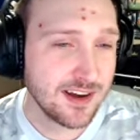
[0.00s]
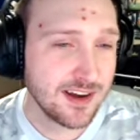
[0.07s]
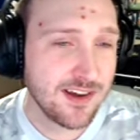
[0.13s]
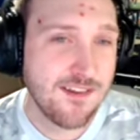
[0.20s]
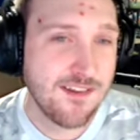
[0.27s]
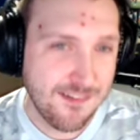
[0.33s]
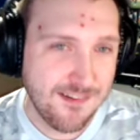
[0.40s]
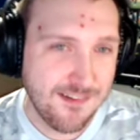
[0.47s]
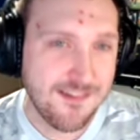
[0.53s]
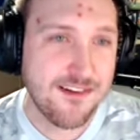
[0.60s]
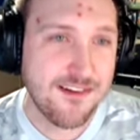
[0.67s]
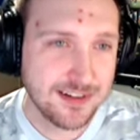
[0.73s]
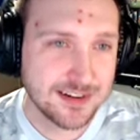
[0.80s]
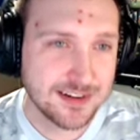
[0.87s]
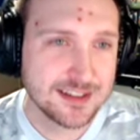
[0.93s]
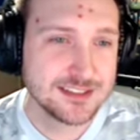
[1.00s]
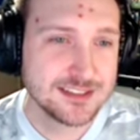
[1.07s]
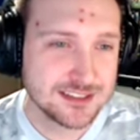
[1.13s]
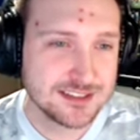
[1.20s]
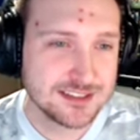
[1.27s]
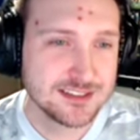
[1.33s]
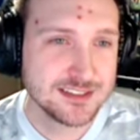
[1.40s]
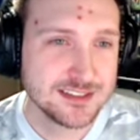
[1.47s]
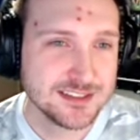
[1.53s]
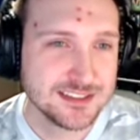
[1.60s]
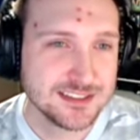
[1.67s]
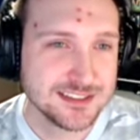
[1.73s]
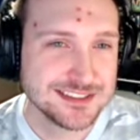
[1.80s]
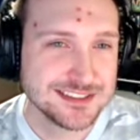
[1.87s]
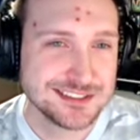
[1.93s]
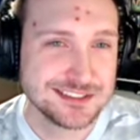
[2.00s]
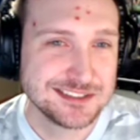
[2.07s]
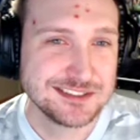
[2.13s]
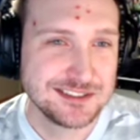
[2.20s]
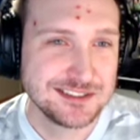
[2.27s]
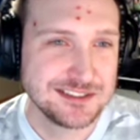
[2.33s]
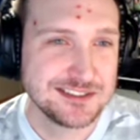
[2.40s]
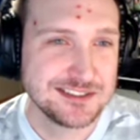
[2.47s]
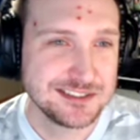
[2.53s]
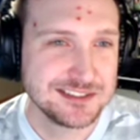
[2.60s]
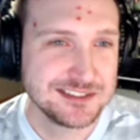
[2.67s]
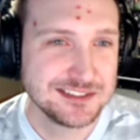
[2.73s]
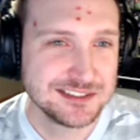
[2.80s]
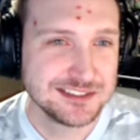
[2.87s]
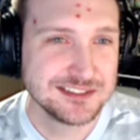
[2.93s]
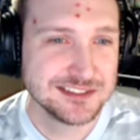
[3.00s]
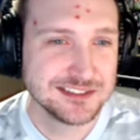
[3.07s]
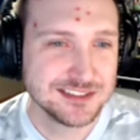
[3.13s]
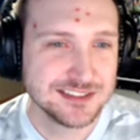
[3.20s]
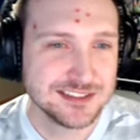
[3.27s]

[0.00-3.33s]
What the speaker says: we need you. Please stay. Please.